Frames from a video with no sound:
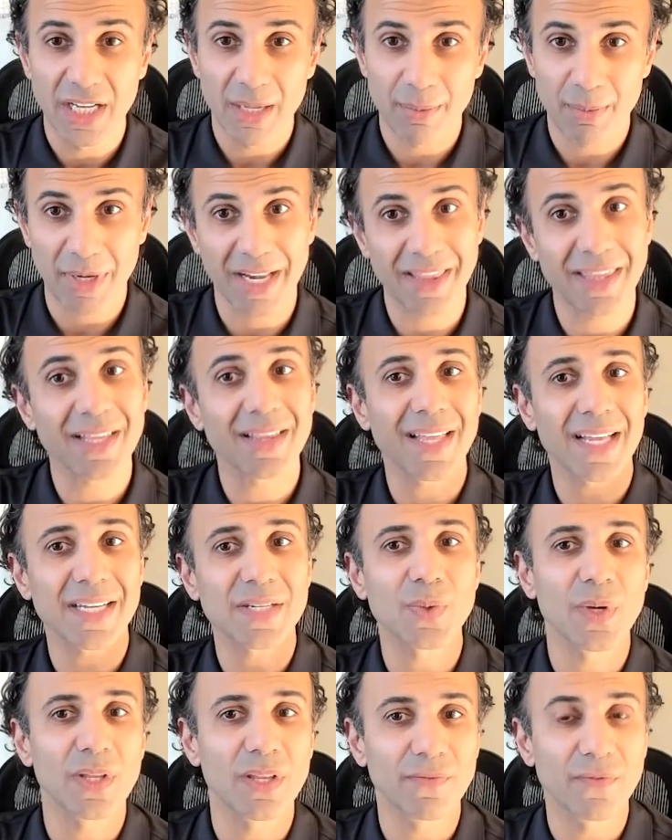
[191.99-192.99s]
But I think that's
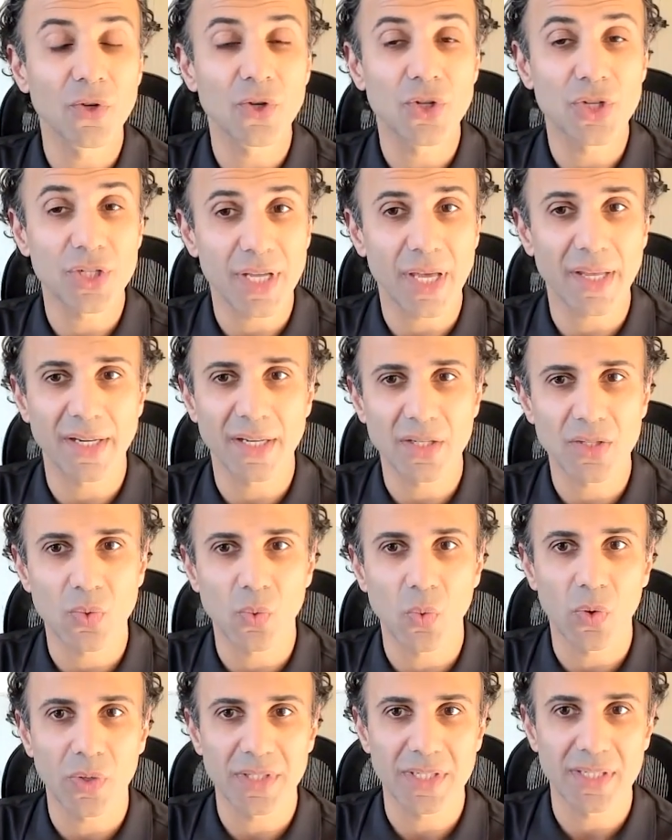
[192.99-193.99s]
where the future is heading
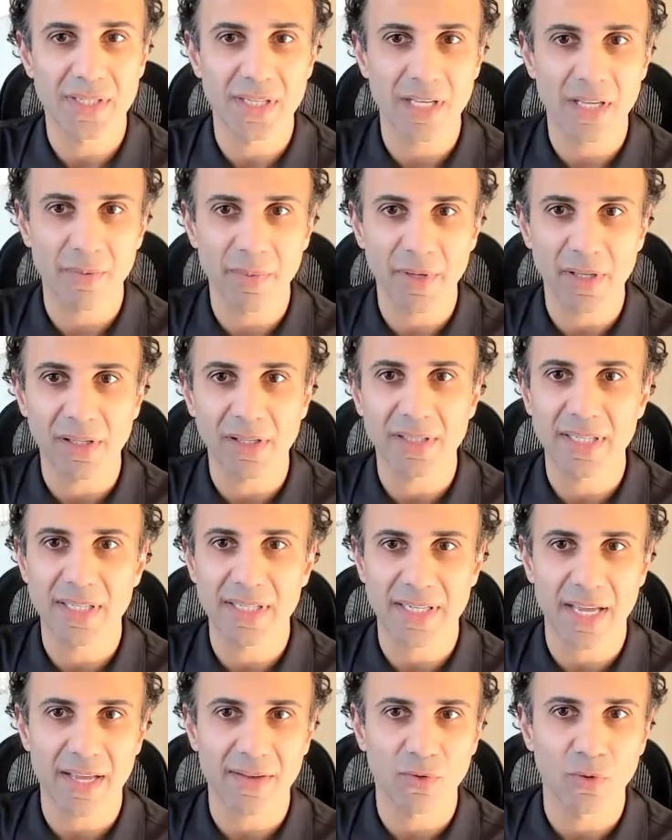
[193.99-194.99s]
towards, is the ability
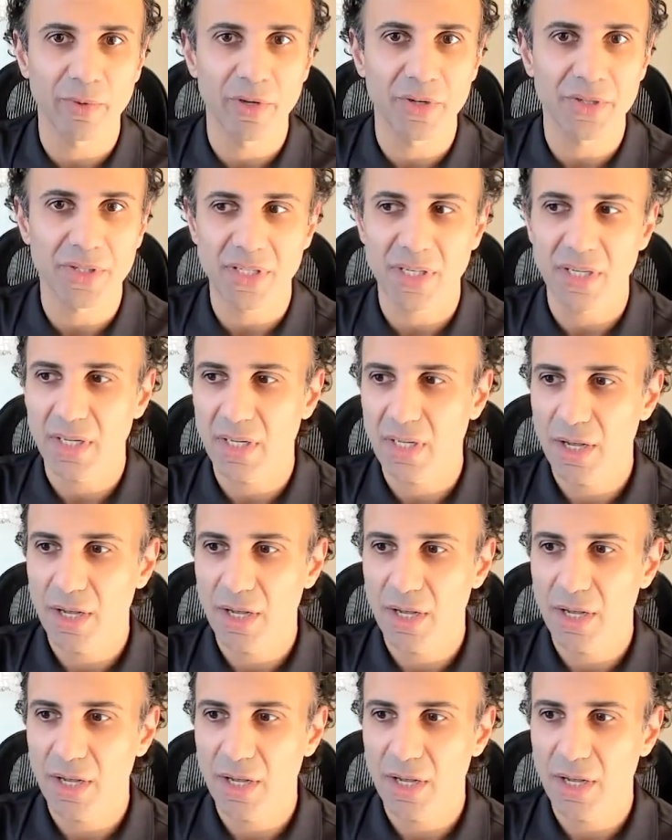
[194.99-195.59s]
to have almost